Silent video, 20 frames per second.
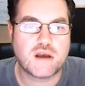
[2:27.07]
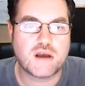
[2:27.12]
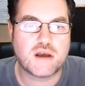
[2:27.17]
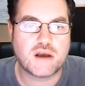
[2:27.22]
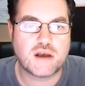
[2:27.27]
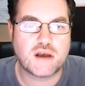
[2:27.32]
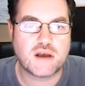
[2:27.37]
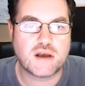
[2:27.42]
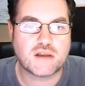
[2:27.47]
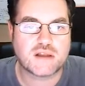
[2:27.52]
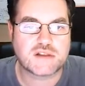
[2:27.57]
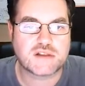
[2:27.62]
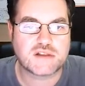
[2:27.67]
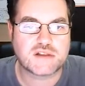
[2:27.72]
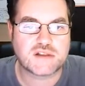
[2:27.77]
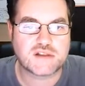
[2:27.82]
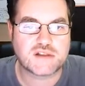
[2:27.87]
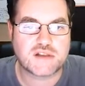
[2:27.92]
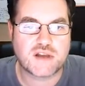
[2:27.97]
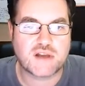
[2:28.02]
Let's
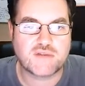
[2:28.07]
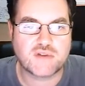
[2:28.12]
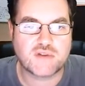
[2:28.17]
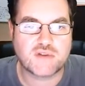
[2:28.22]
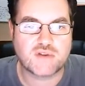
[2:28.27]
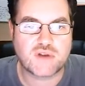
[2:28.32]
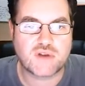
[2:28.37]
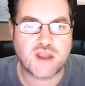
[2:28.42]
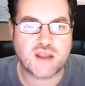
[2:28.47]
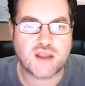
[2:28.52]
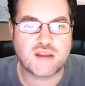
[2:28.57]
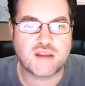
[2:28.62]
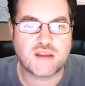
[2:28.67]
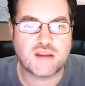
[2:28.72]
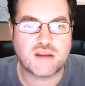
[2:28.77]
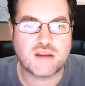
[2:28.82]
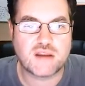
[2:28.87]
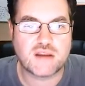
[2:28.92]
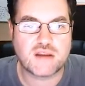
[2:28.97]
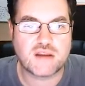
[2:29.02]
just have a look at
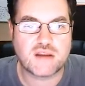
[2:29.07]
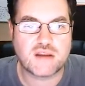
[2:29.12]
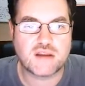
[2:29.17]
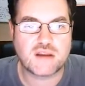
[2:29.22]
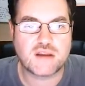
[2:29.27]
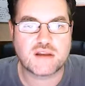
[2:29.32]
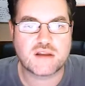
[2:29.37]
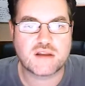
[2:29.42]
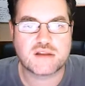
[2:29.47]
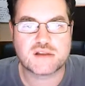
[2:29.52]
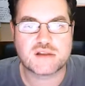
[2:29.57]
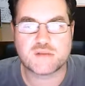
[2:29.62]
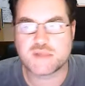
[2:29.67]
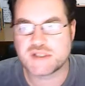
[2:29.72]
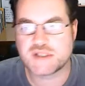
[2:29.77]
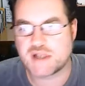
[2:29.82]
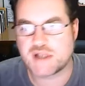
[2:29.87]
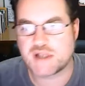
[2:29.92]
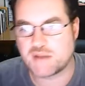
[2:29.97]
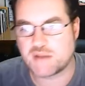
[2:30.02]
some
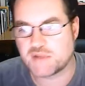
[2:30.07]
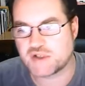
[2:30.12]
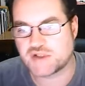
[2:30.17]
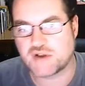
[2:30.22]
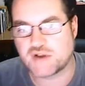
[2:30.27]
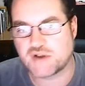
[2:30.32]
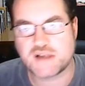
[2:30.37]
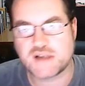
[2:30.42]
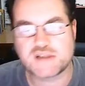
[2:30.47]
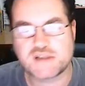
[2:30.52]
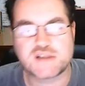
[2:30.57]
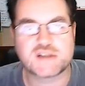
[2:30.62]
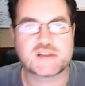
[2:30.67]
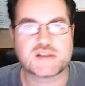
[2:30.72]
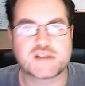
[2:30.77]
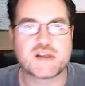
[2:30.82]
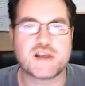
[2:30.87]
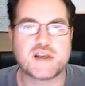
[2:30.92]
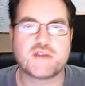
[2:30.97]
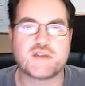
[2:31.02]
established sites to
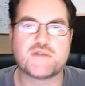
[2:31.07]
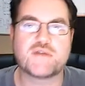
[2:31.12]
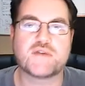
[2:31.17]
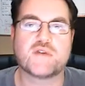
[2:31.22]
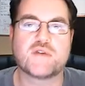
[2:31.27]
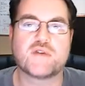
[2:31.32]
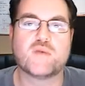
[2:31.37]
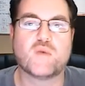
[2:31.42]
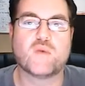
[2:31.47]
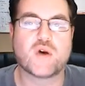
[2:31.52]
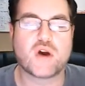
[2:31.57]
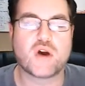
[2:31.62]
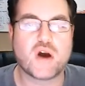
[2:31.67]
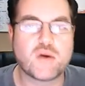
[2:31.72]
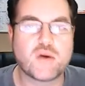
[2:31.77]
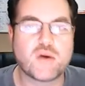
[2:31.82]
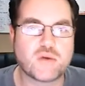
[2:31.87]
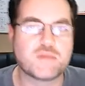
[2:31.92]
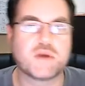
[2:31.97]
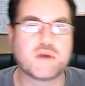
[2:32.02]
see if what I
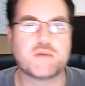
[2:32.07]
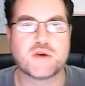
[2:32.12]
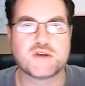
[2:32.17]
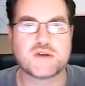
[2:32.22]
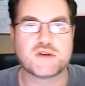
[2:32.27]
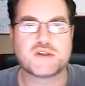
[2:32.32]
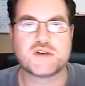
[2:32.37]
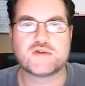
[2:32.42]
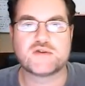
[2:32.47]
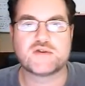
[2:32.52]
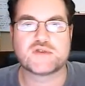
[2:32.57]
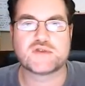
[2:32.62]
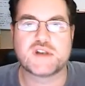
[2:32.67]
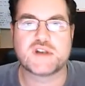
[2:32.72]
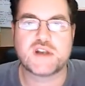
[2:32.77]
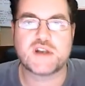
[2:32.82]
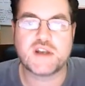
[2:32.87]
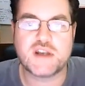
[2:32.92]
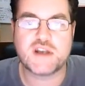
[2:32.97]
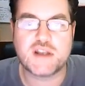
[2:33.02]
would be most interested
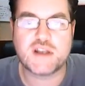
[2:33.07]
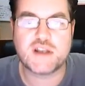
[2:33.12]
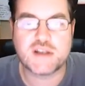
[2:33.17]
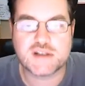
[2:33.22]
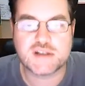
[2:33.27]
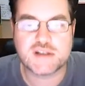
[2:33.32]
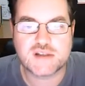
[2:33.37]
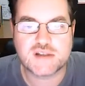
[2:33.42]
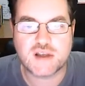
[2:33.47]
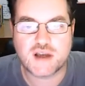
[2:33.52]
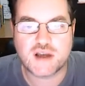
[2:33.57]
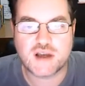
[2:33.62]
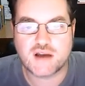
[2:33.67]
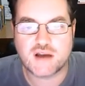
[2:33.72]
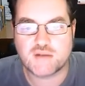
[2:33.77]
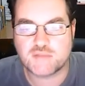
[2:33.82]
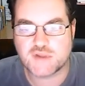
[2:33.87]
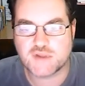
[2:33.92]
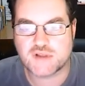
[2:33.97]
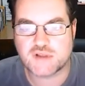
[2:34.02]
in is
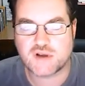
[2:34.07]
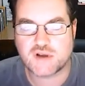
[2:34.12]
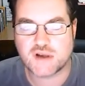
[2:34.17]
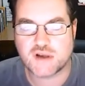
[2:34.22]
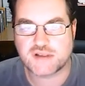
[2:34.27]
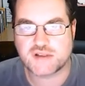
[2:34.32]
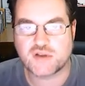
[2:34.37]
sites that are